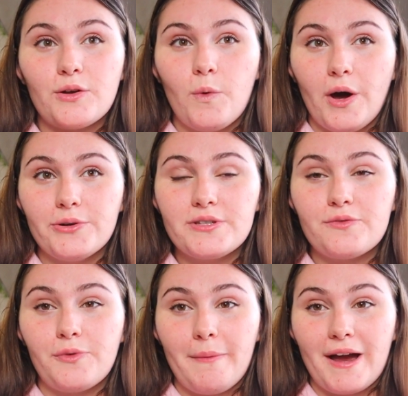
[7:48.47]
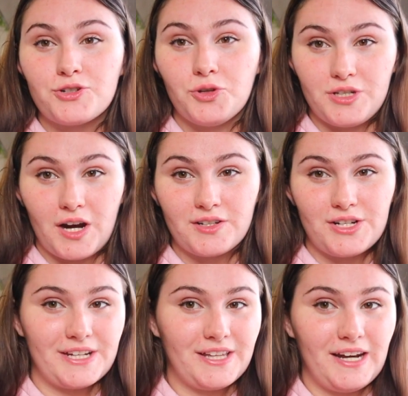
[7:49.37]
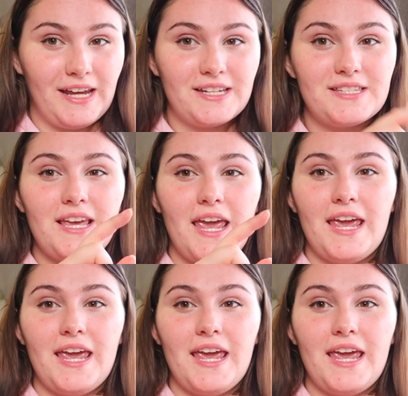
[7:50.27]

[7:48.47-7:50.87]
quotes from actual doctors and clinics